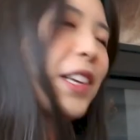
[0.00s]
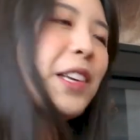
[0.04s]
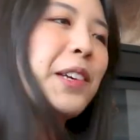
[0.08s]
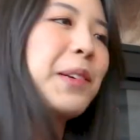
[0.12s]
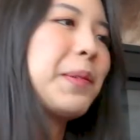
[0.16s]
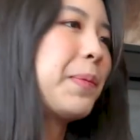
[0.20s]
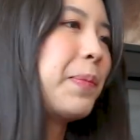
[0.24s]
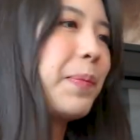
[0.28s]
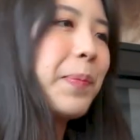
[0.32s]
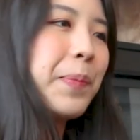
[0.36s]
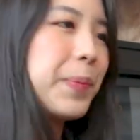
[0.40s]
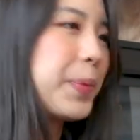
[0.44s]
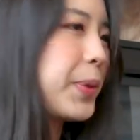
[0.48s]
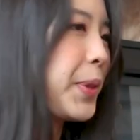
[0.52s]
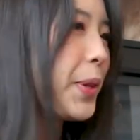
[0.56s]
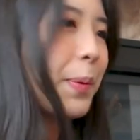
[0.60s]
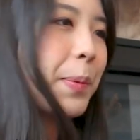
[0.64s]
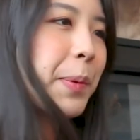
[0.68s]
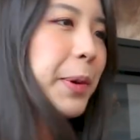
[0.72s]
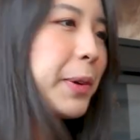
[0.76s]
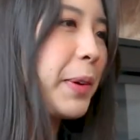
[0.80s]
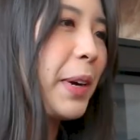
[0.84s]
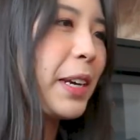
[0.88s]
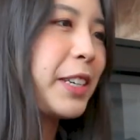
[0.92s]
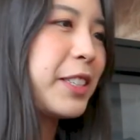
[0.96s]
Nope, no
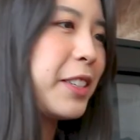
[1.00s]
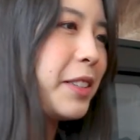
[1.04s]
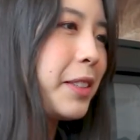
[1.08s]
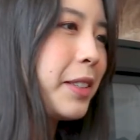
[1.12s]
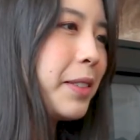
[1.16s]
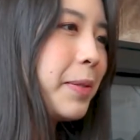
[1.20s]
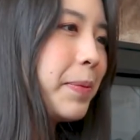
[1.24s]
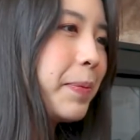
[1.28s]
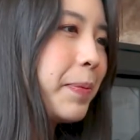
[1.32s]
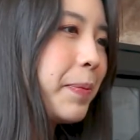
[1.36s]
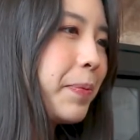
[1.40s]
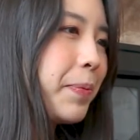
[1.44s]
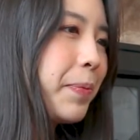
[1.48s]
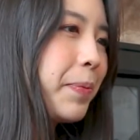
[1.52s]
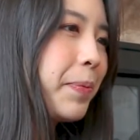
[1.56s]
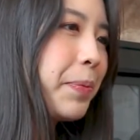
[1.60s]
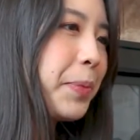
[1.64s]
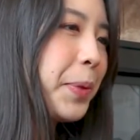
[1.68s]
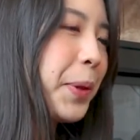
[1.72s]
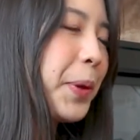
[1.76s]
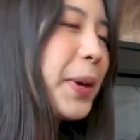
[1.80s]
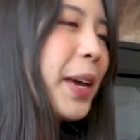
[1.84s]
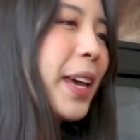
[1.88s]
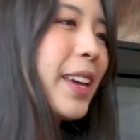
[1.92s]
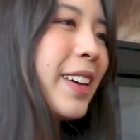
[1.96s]
more questions.
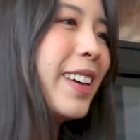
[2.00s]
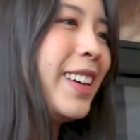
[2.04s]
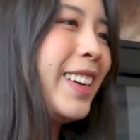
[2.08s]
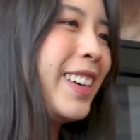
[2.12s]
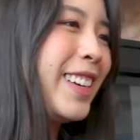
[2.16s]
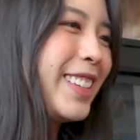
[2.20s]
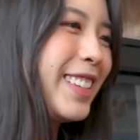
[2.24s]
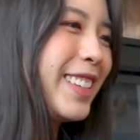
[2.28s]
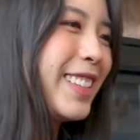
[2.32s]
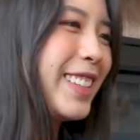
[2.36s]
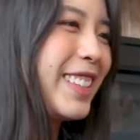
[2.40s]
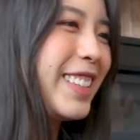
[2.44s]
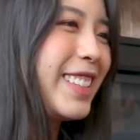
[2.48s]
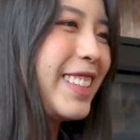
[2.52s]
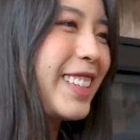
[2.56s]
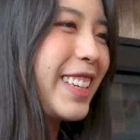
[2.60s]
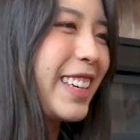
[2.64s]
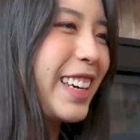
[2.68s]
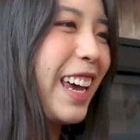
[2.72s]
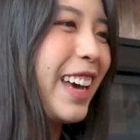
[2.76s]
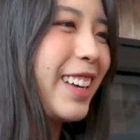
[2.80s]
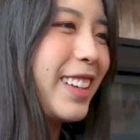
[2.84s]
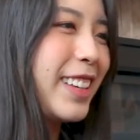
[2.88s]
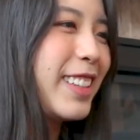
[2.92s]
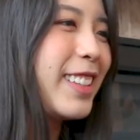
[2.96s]
Okay,
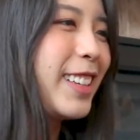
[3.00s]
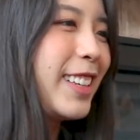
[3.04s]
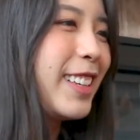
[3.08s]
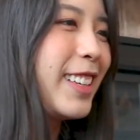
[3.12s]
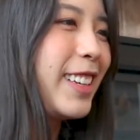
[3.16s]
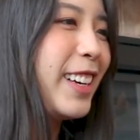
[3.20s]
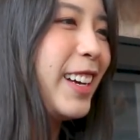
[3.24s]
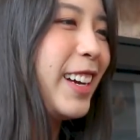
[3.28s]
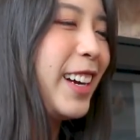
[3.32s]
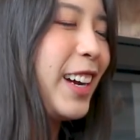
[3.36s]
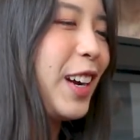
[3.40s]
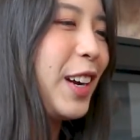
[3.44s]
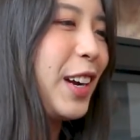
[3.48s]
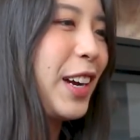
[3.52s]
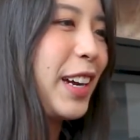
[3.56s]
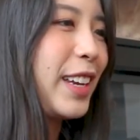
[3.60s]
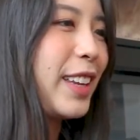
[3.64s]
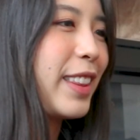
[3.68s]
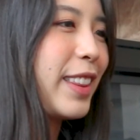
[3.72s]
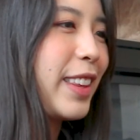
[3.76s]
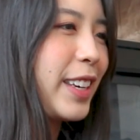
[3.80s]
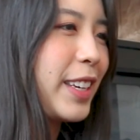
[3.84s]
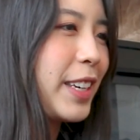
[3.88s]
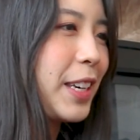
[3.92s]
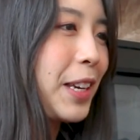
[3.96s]
yeah. Alright,
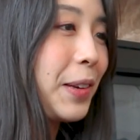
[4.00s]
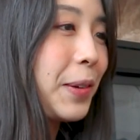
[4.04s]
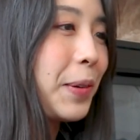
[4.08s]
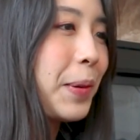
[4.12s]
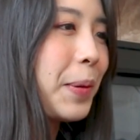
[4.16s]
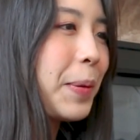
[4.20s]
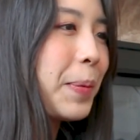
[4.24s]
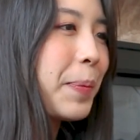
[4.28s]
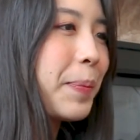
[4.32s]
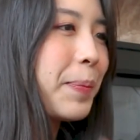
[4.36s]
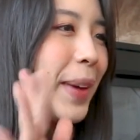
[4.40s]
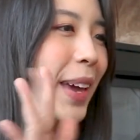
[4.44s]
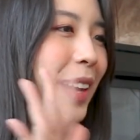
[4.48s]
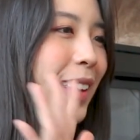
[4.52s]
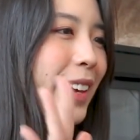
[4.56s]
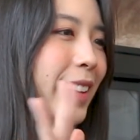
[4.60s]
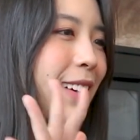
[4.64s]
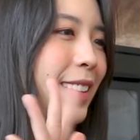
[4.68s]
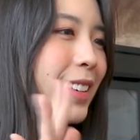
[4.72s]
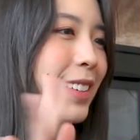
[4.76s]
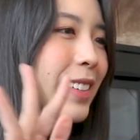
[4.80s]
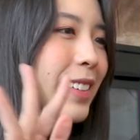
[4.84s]
thank you. Bye.